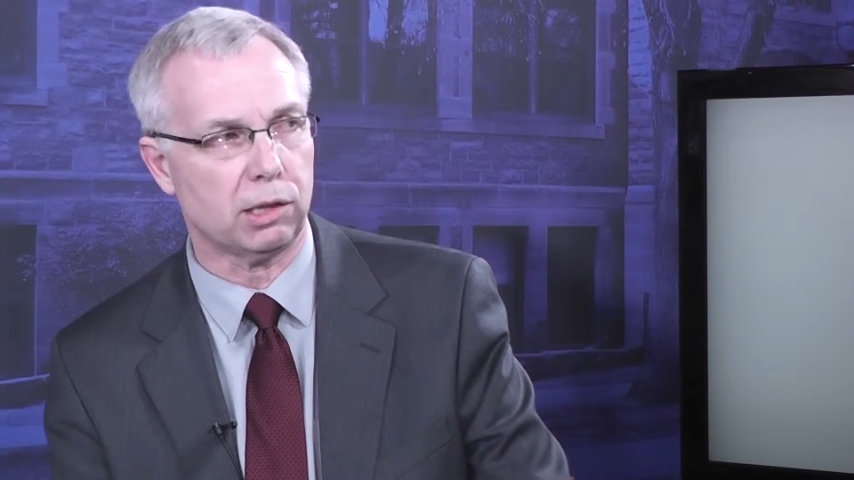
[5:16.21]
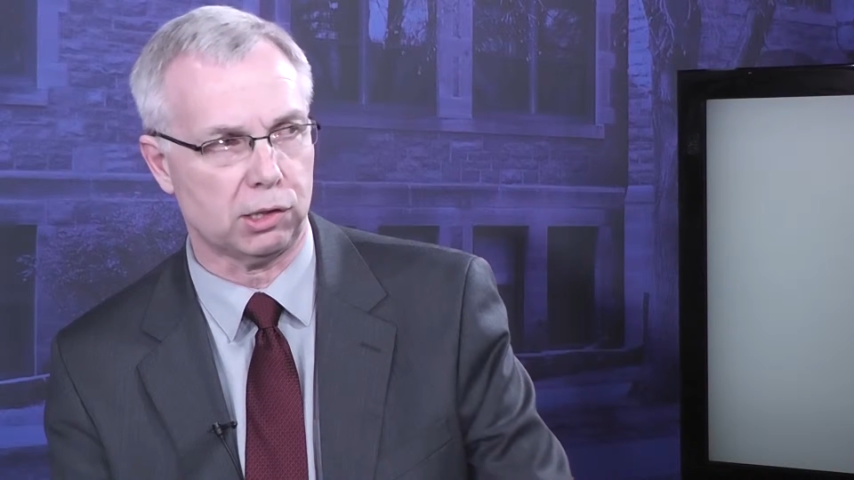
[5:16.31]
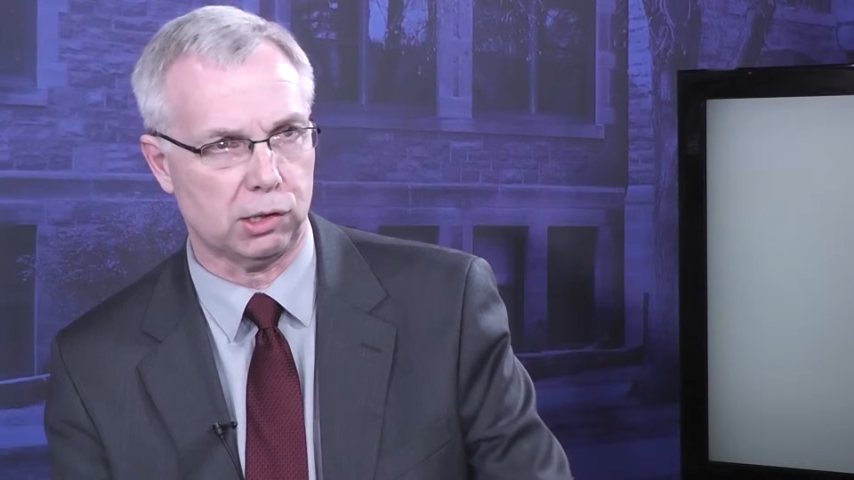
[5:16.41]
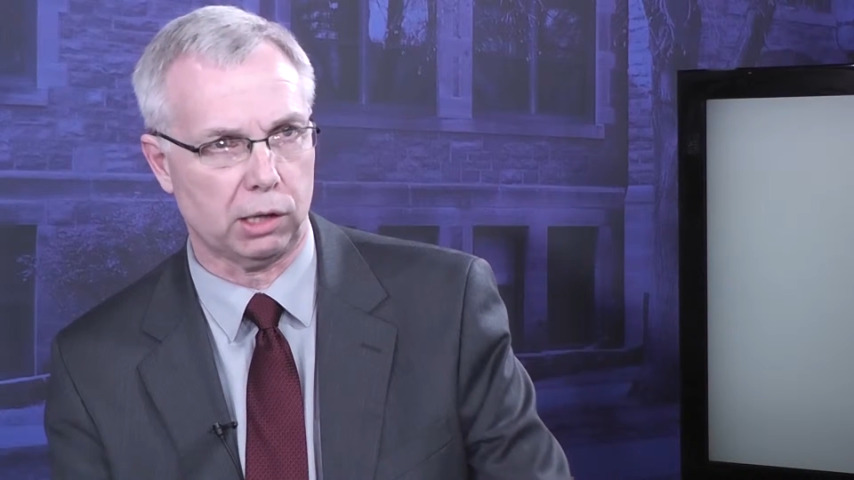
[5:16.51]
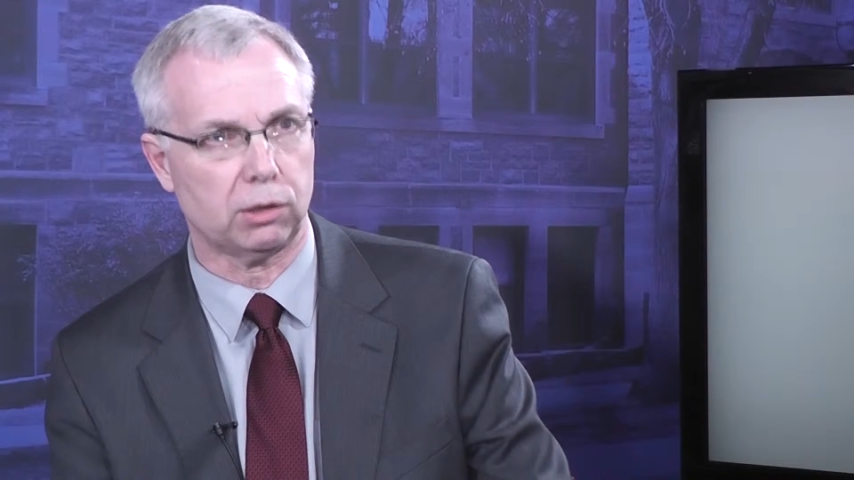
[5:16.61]
the
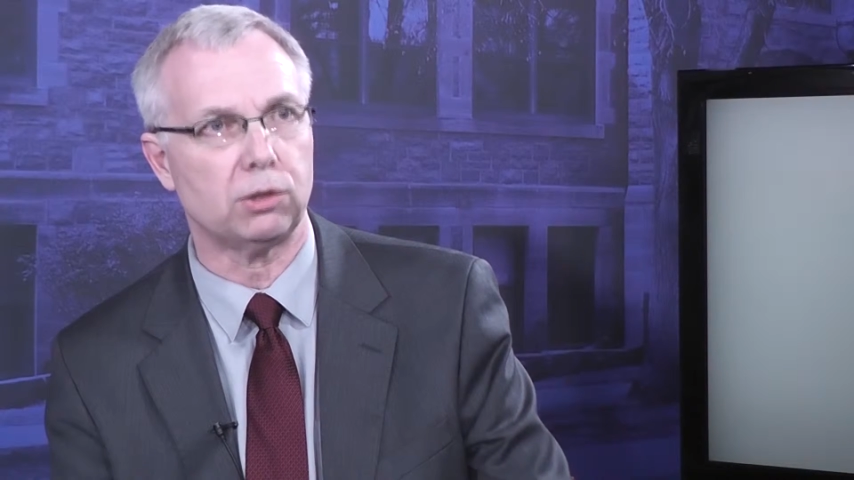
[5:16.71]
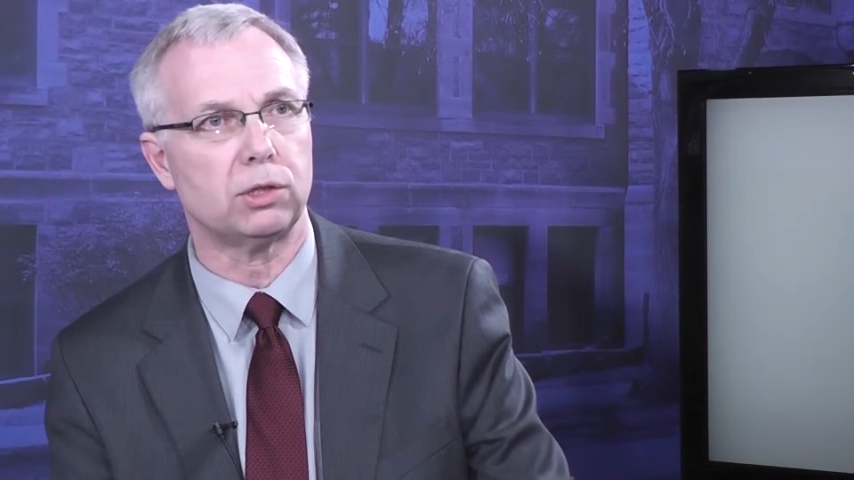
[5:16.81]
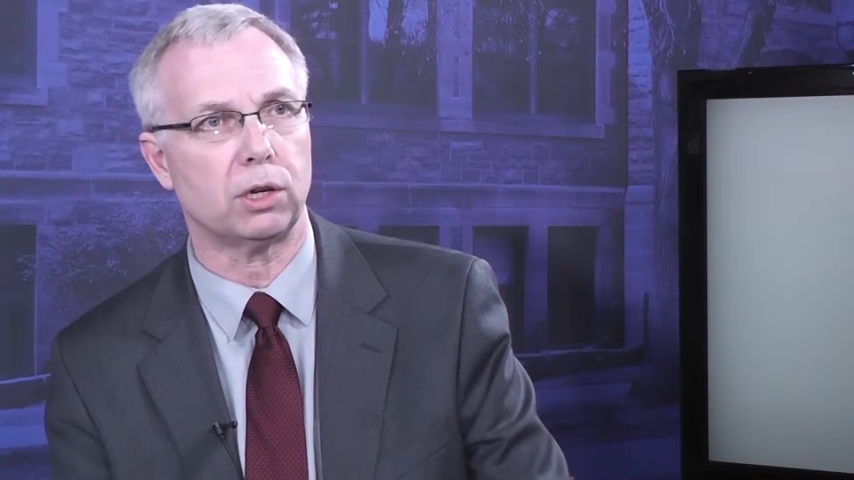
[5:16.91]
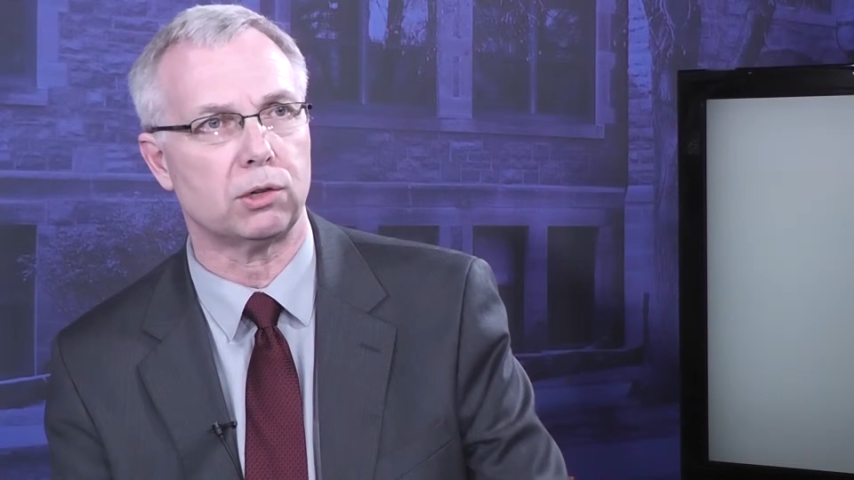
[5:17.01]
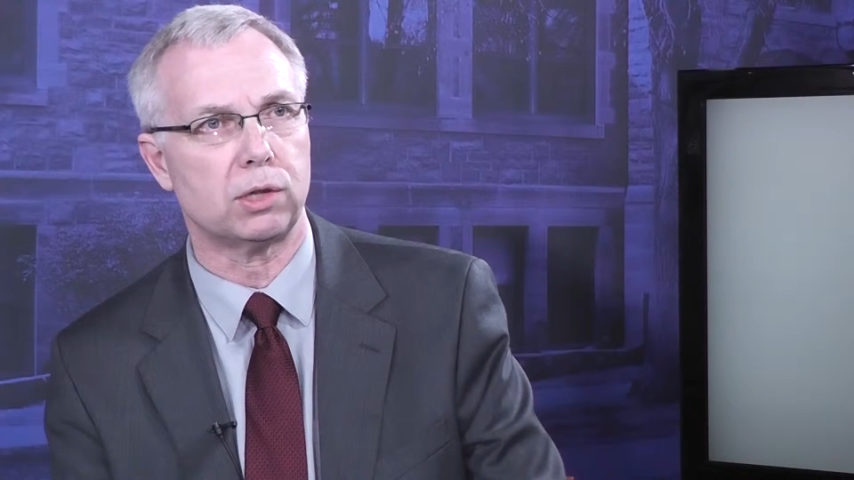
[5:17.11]

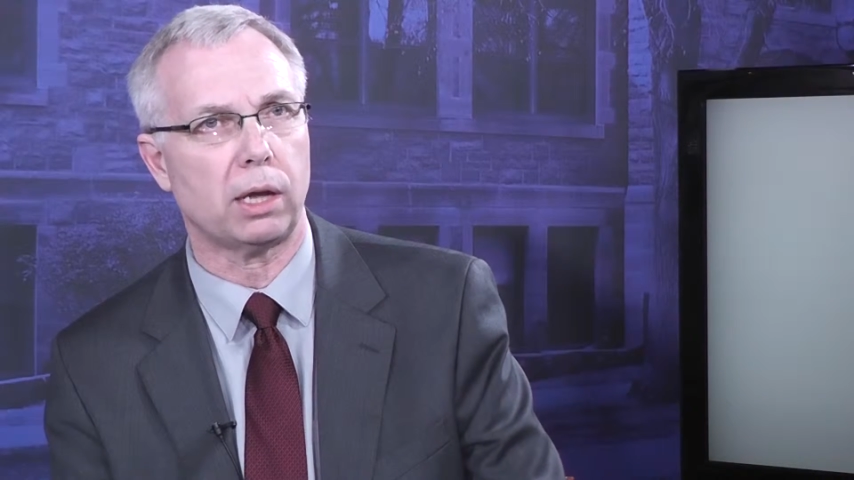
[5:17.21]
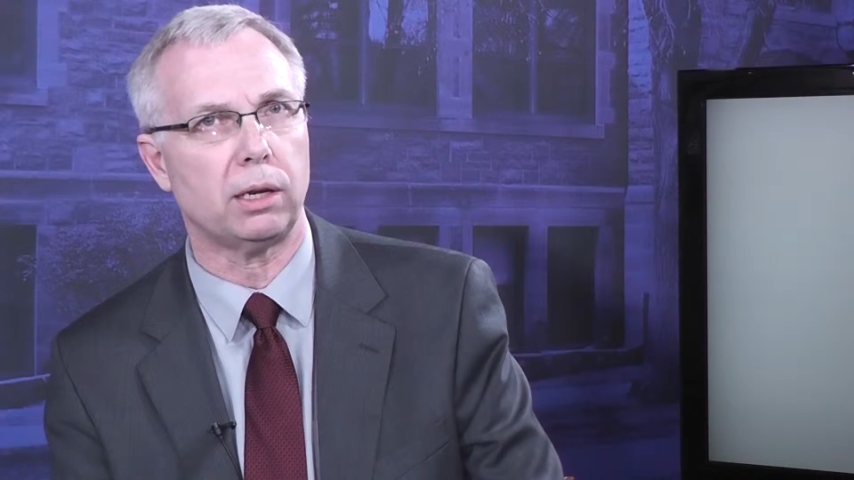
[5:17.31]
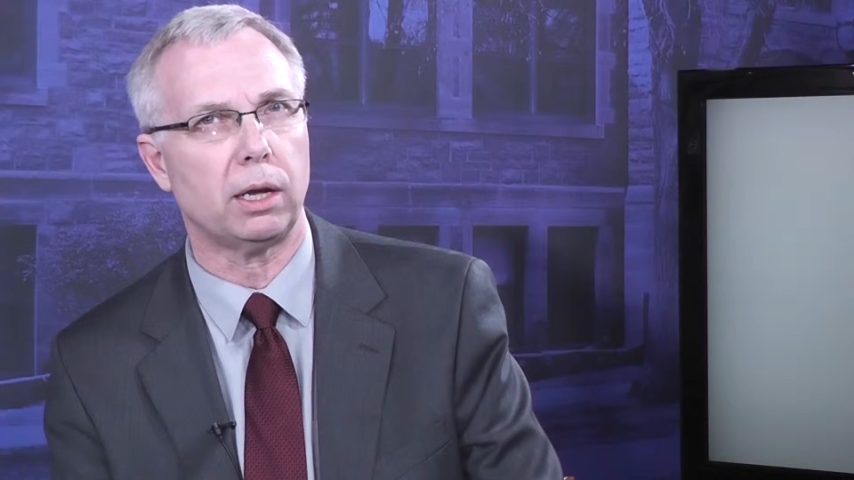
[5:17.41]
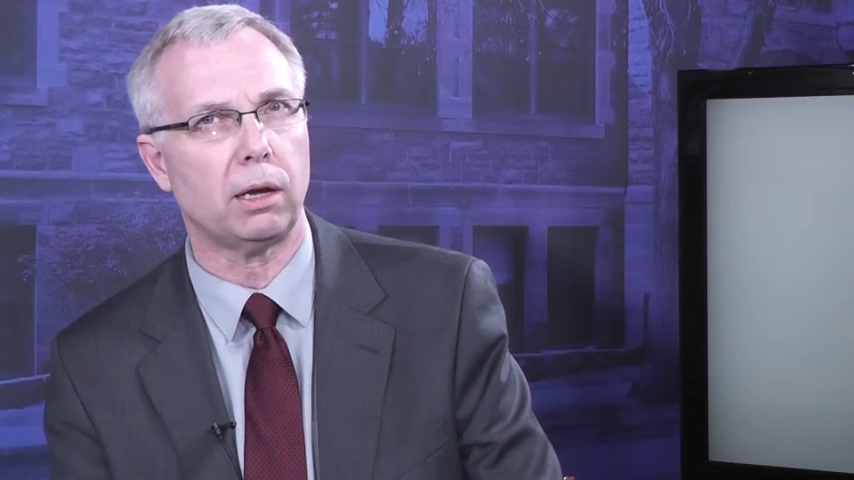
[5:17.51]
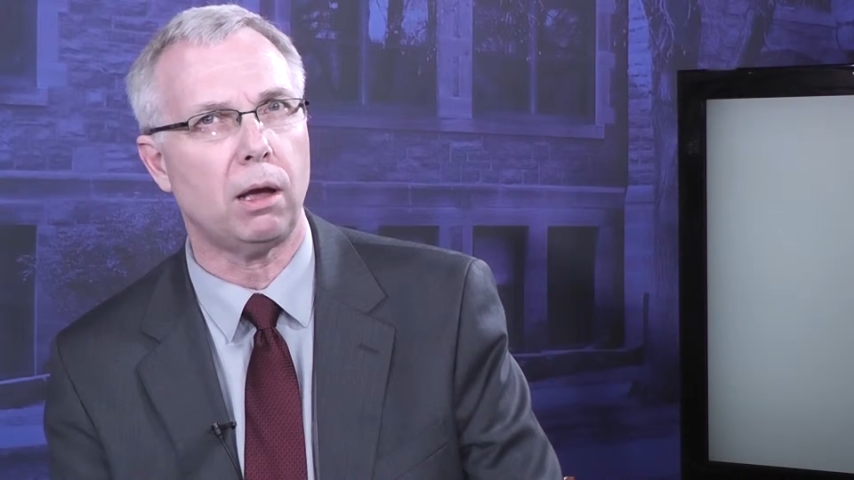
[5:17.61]
signals they're
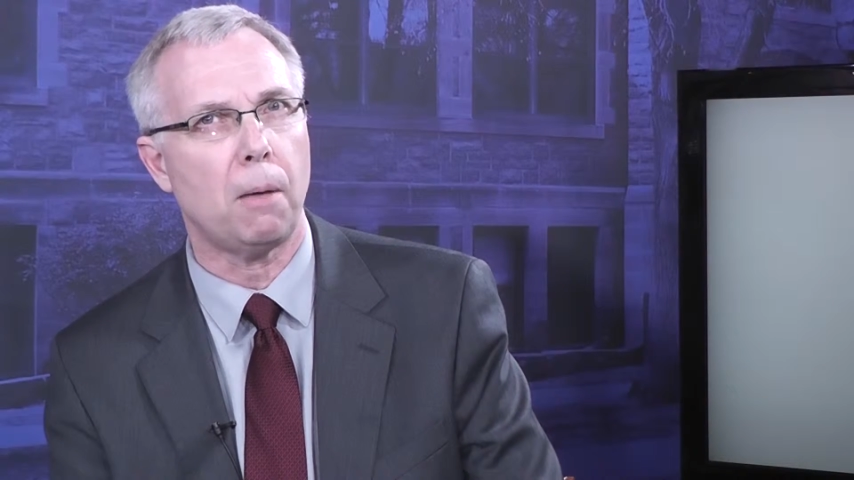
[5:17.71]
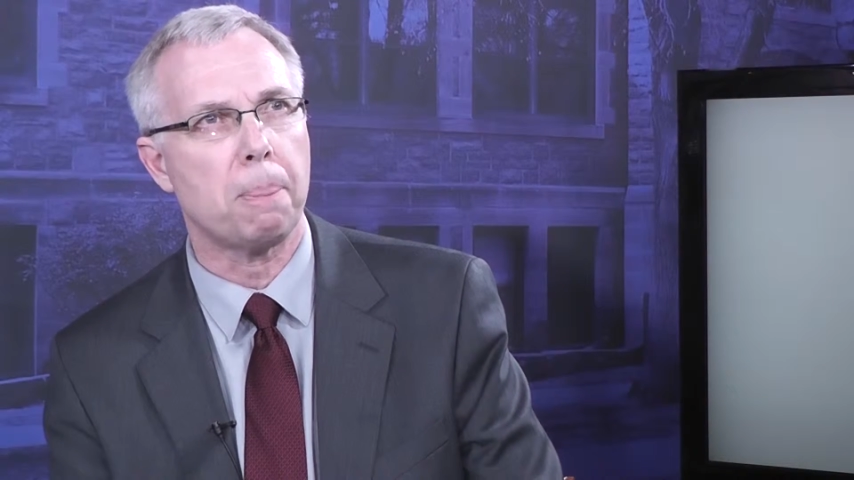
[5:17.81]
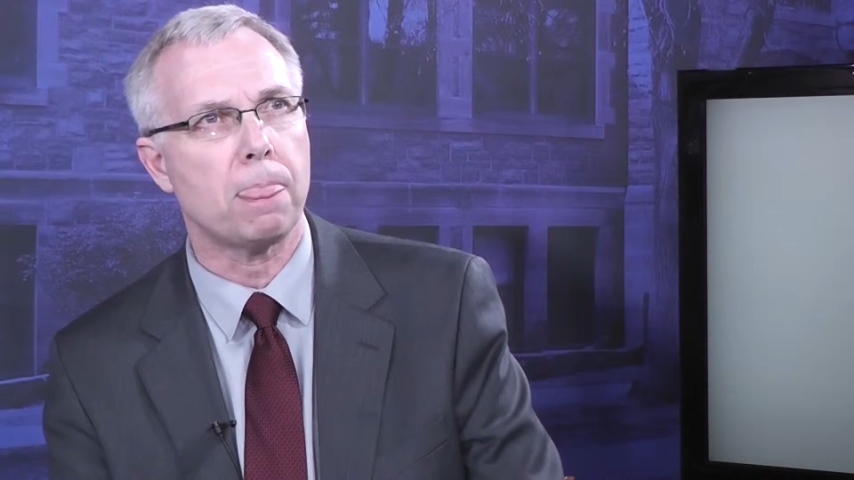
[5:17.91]
sending,